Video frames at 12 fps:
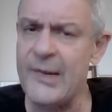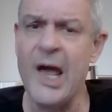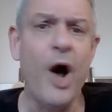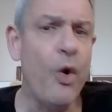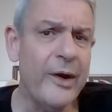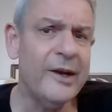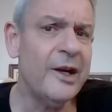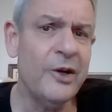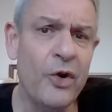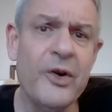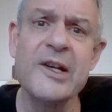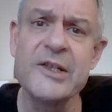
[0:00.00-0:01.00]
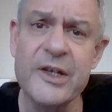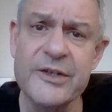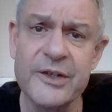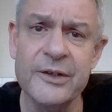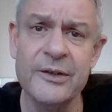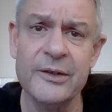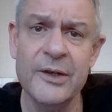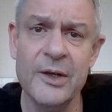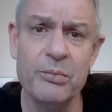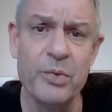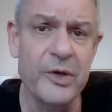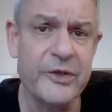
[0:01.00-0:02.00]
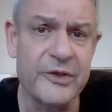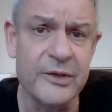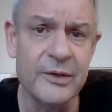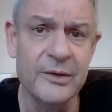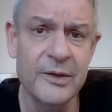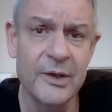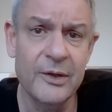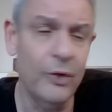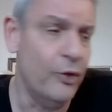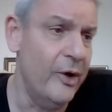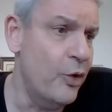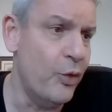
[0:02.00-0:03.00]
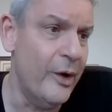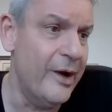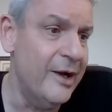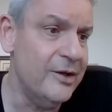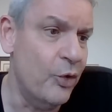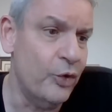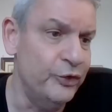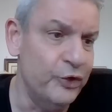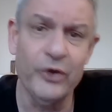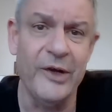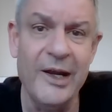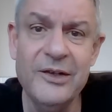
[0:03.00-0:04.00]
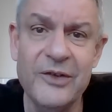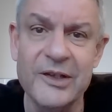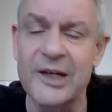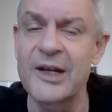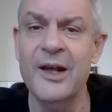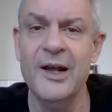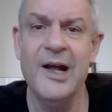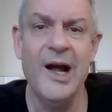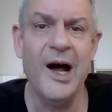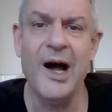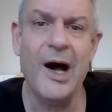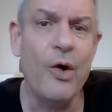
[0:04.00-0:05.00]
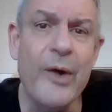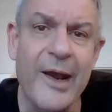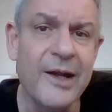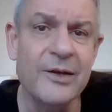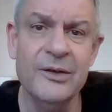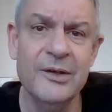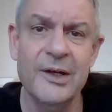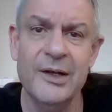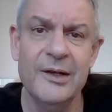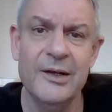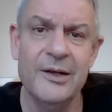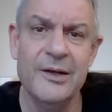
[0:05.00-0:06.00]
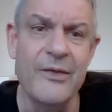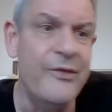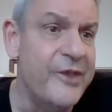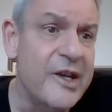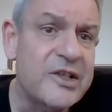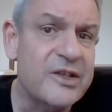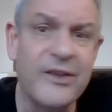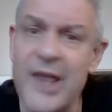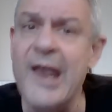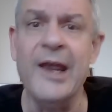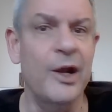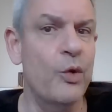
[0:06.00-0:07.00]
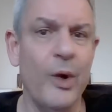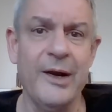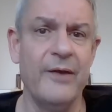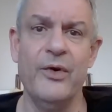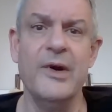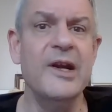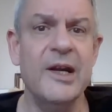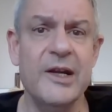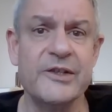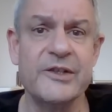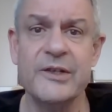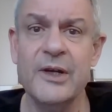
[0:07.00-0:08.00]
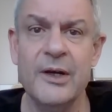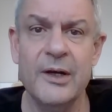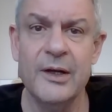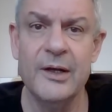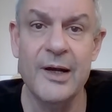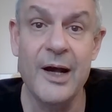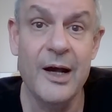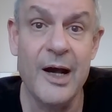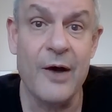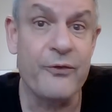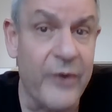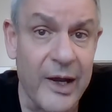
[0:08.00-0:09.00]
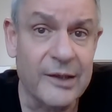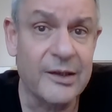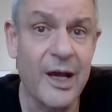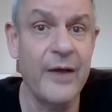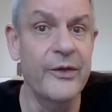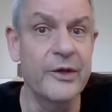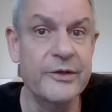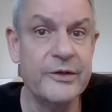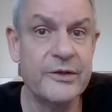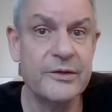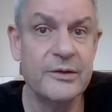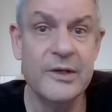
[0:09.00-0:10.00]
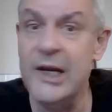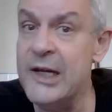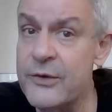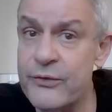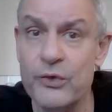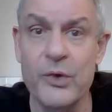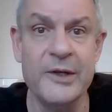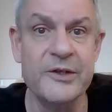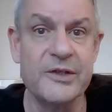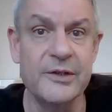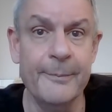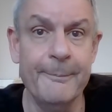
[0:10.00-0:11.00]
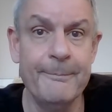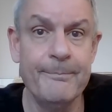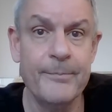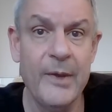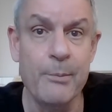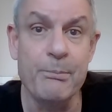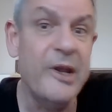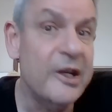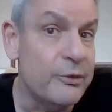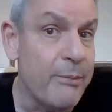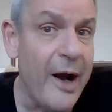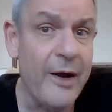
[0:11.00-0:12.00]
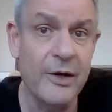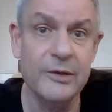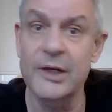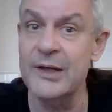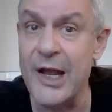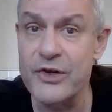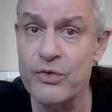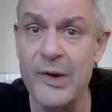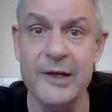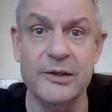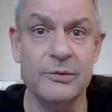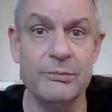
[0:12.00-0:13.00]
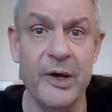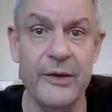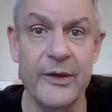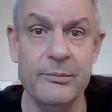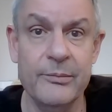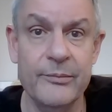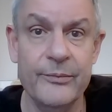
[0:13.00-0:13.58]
How can a non-existent person or non-entity, how can this thing, whatever it is, affect others, influence them, be admired and adulated by them?